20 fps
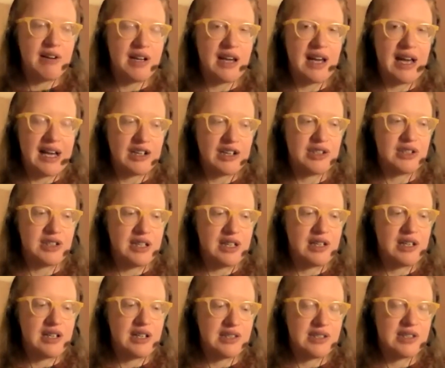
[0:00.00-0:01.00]
Actually, it
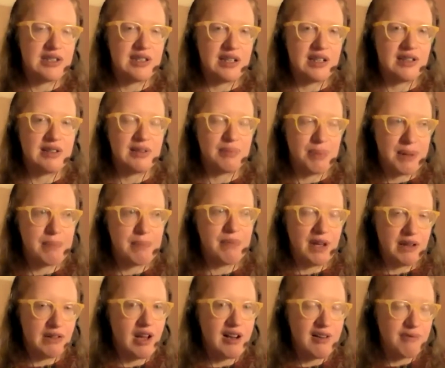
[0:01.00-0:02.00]
is that a
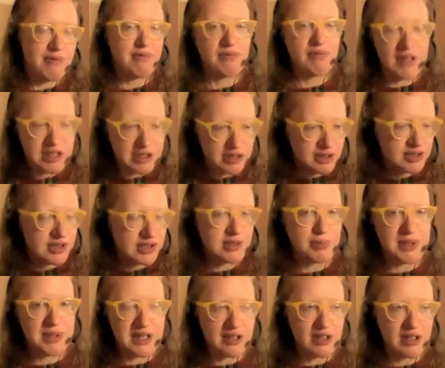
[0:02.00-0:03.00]
lot of research is
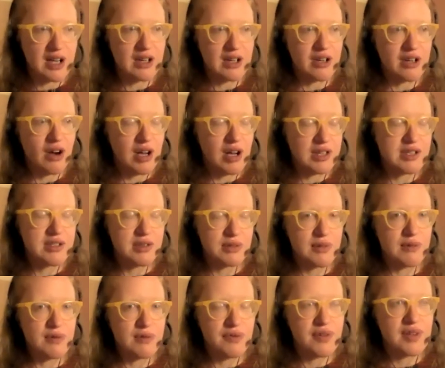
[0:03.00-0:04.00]
being done on sort
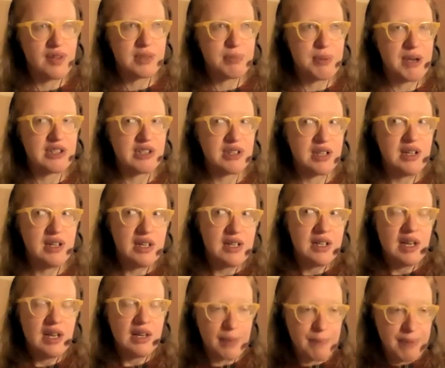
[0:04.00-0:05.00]
of, especially
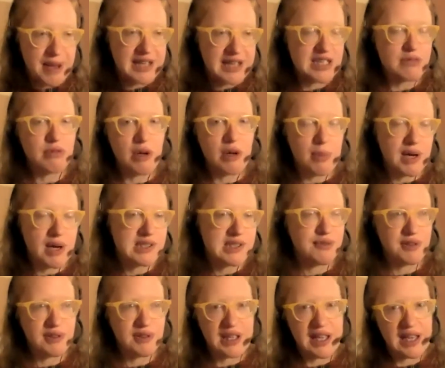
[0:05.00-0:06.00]
companion robots
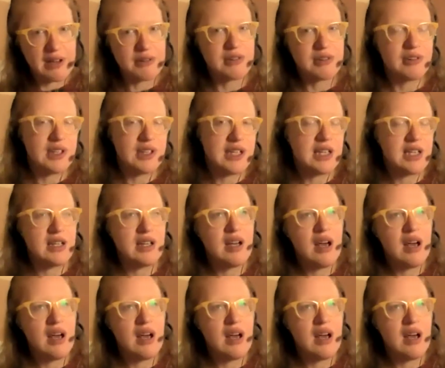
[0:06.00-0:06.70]
for the elderly.